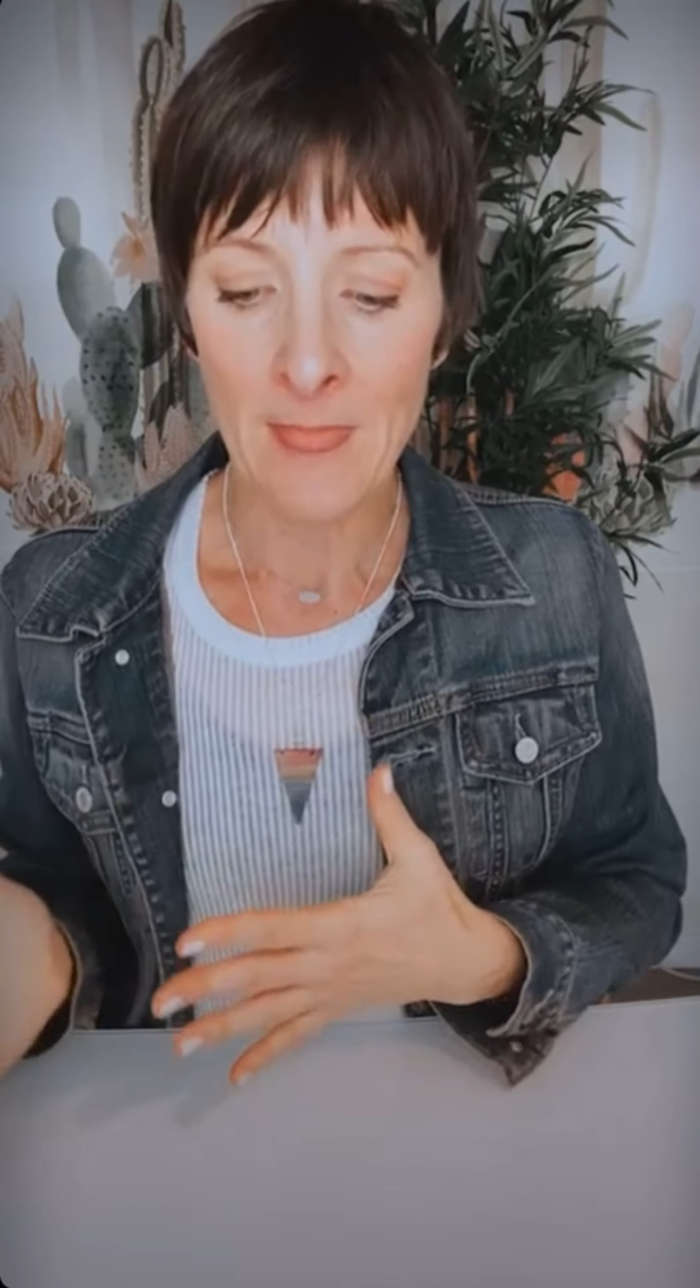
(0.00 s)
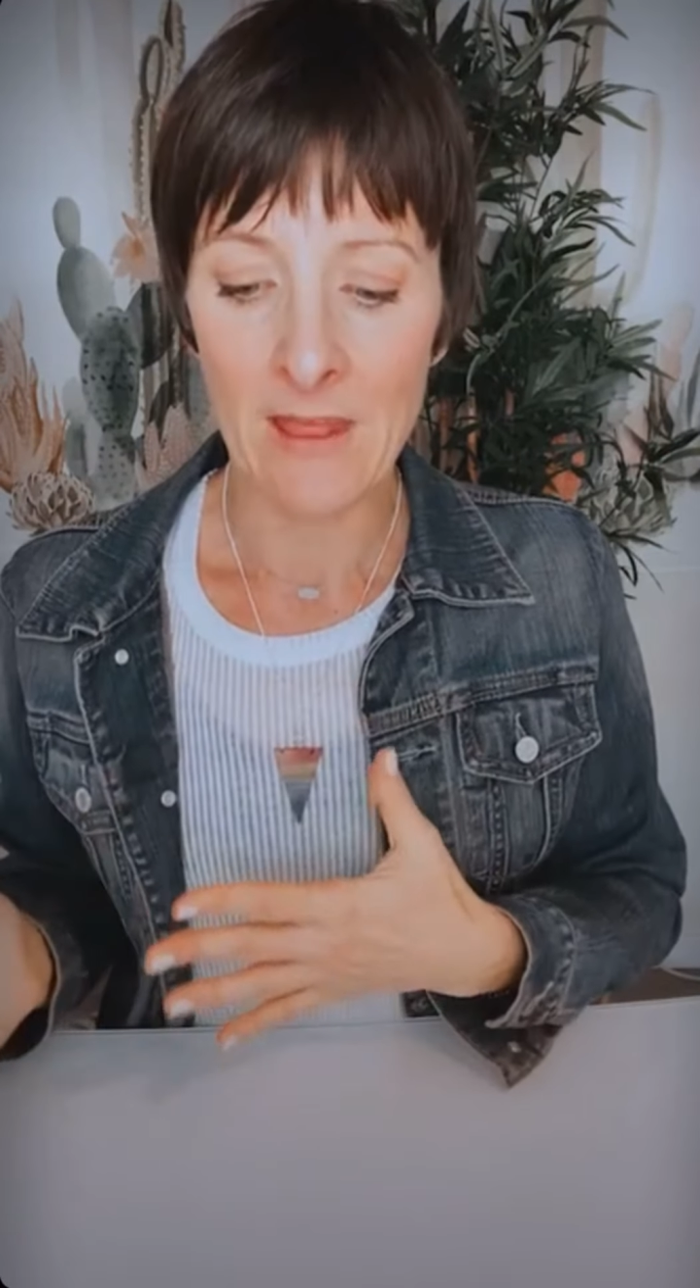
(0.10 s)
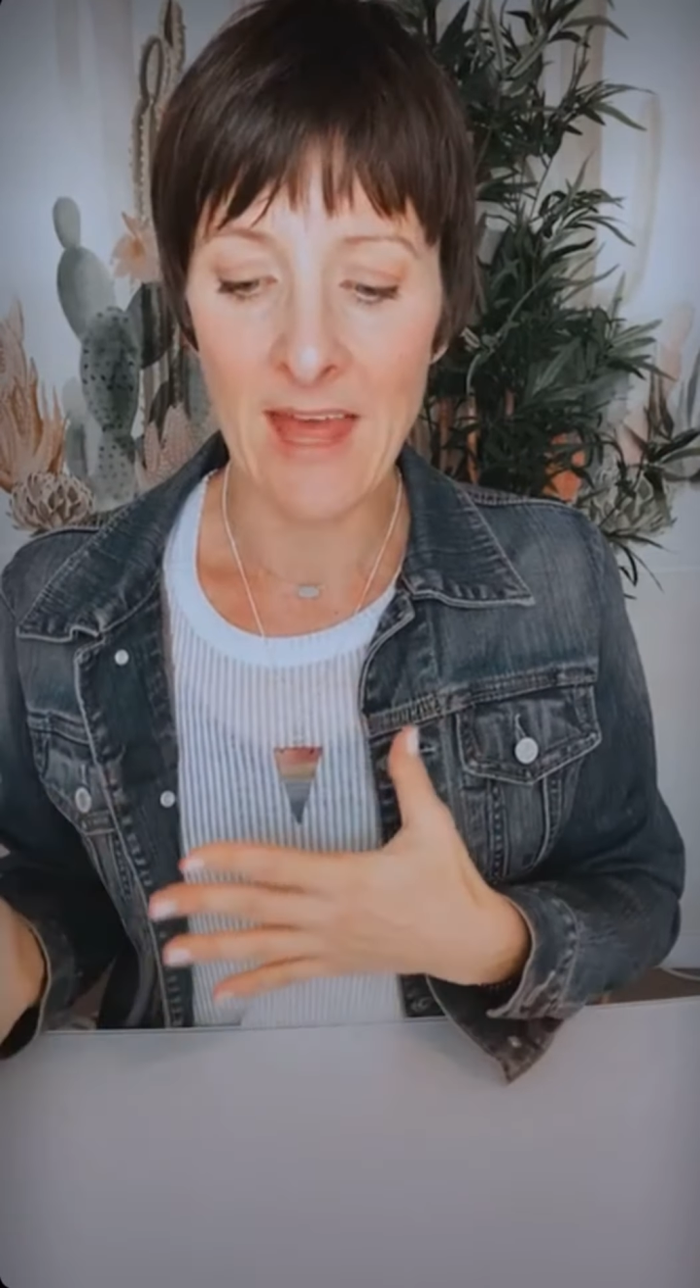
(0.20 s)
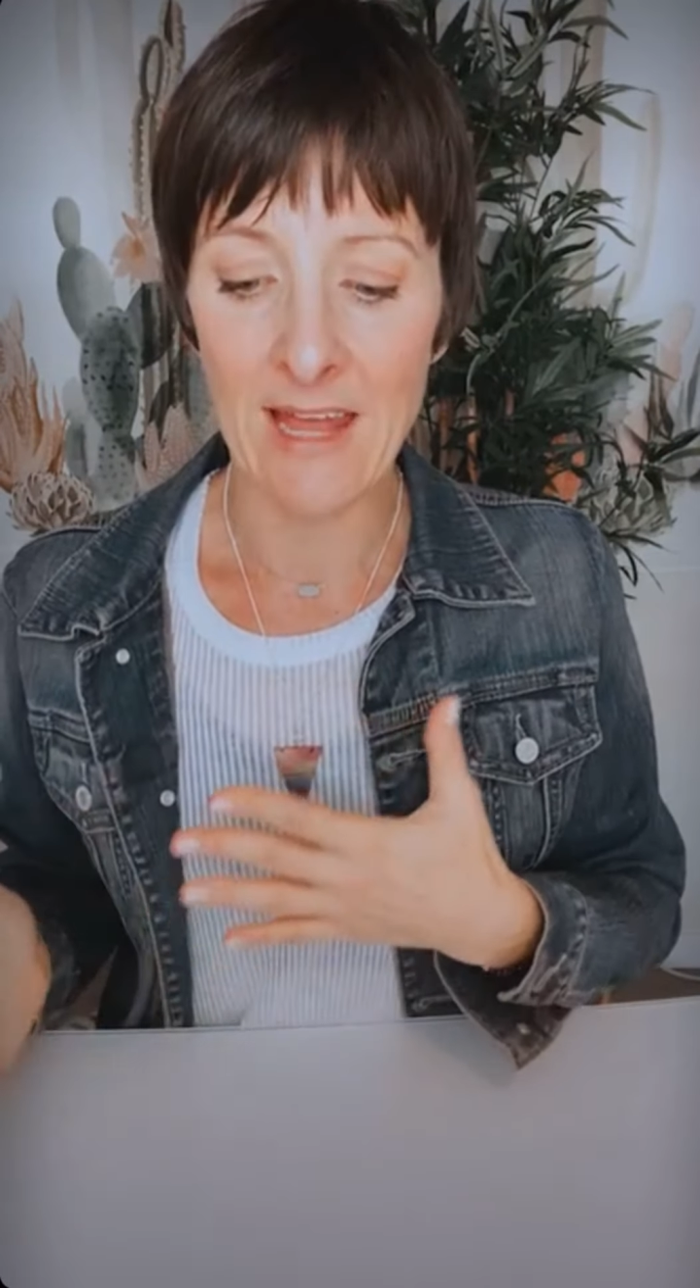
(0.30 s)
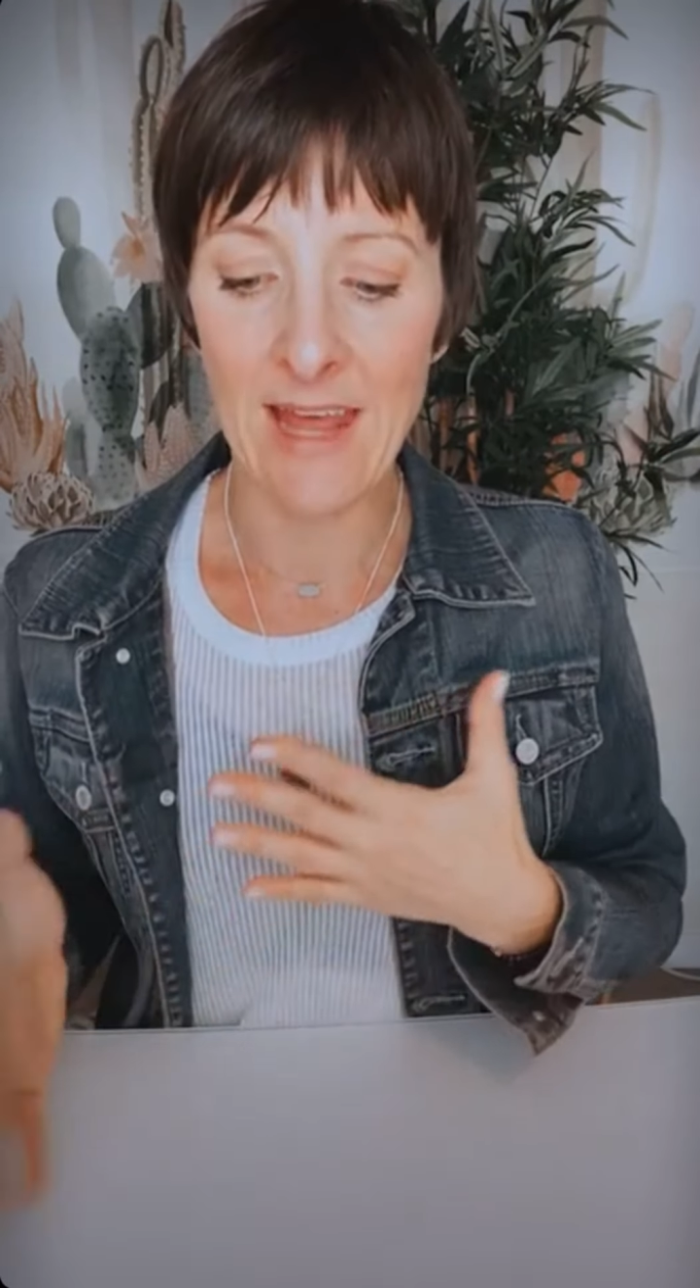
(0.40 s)

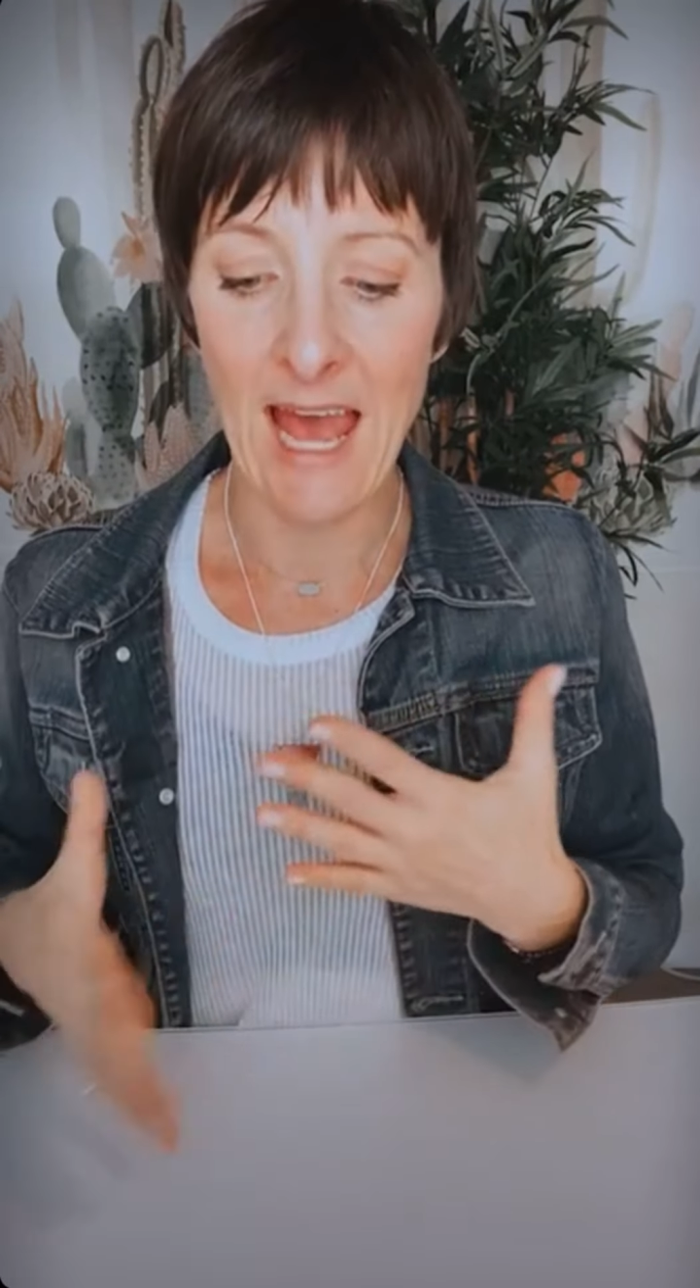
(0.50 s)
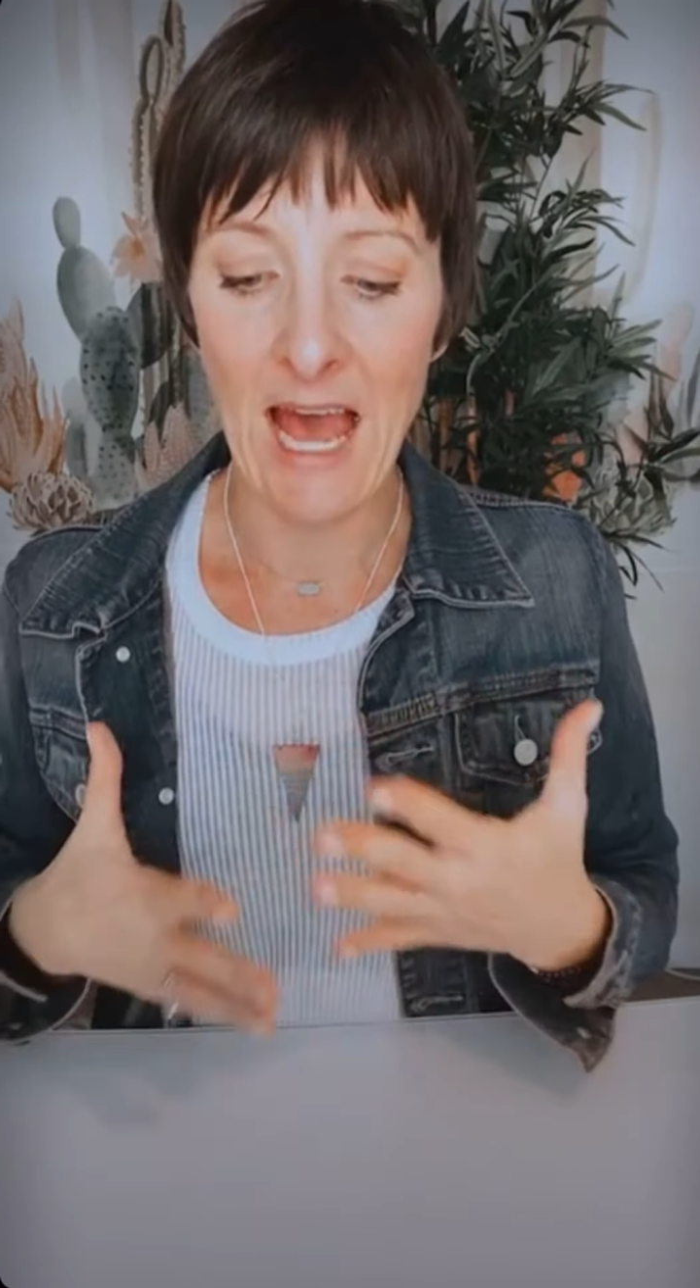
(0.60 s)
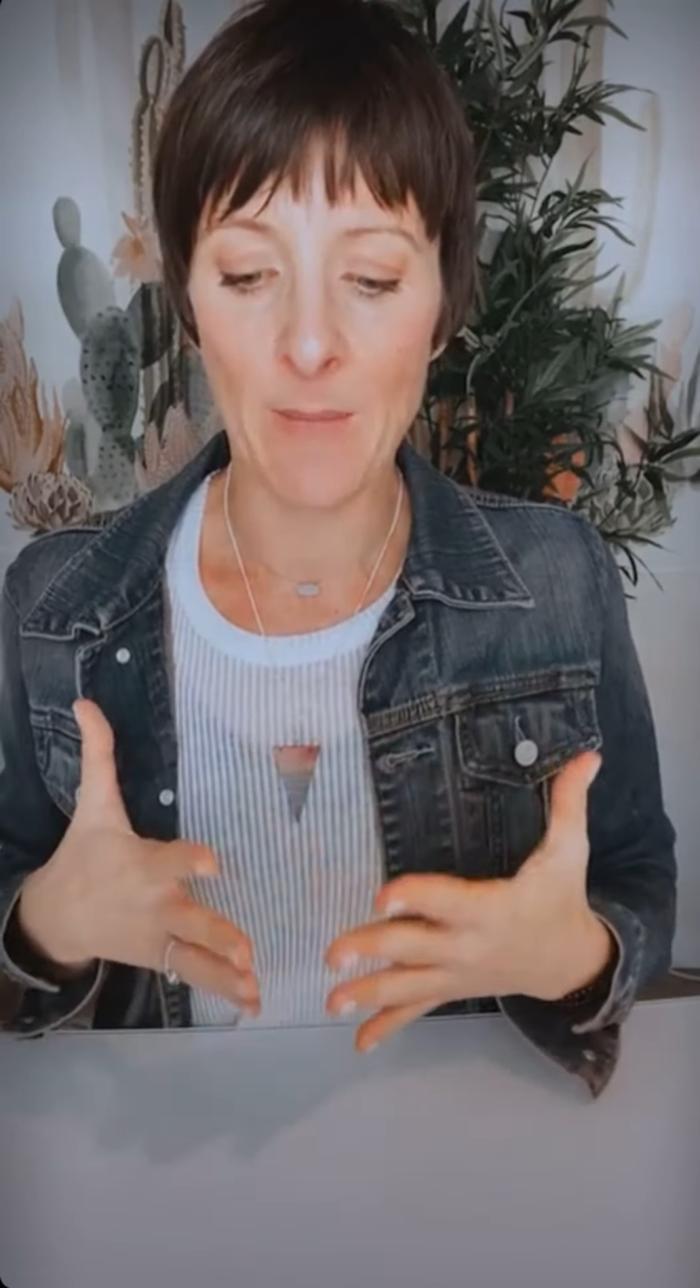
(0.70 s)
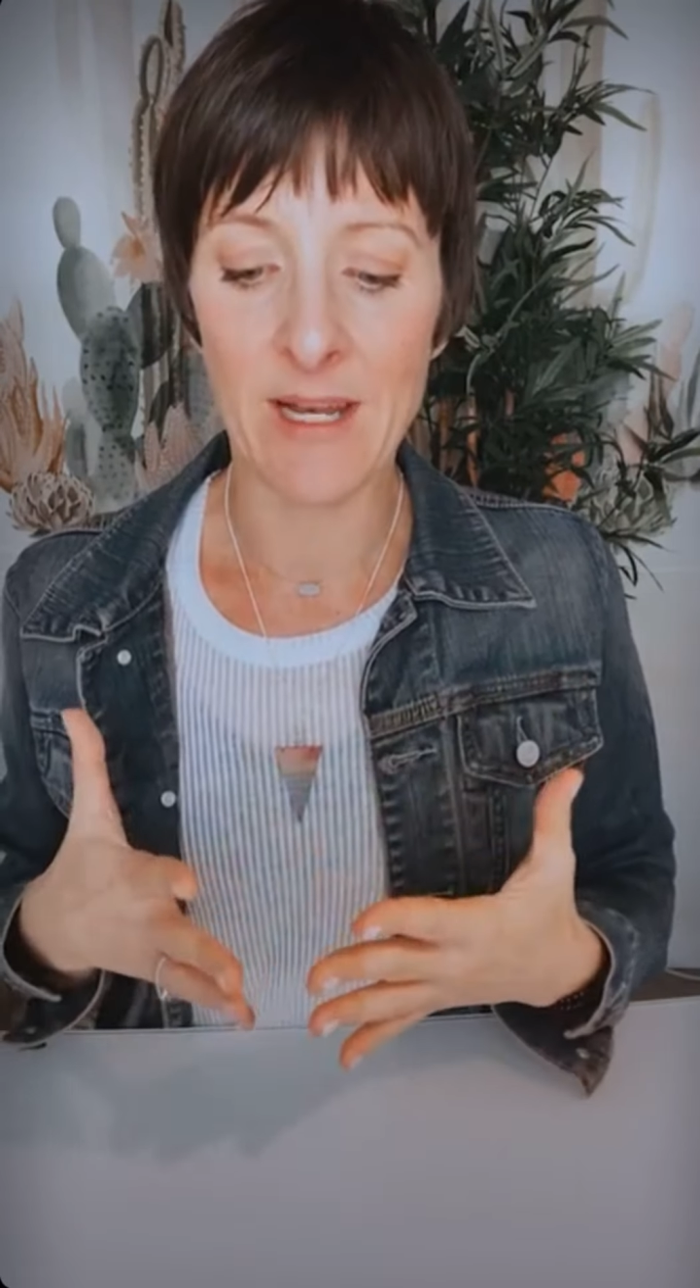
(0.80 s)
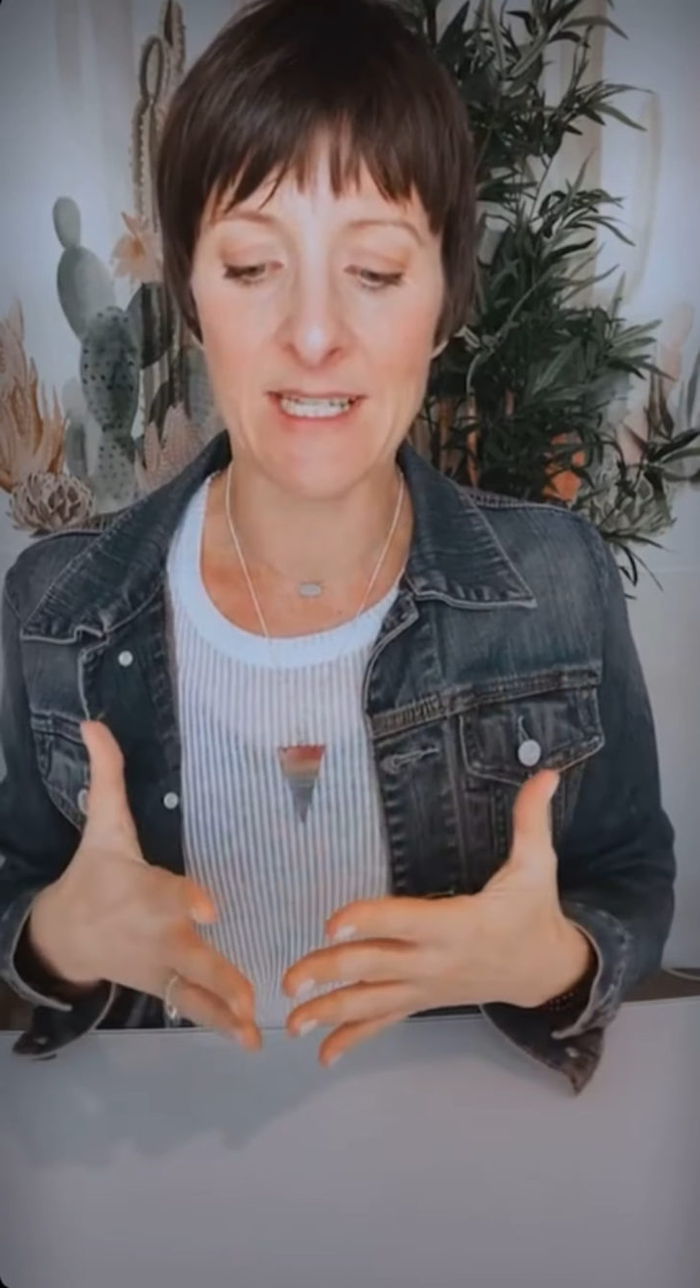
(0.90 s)
that the habit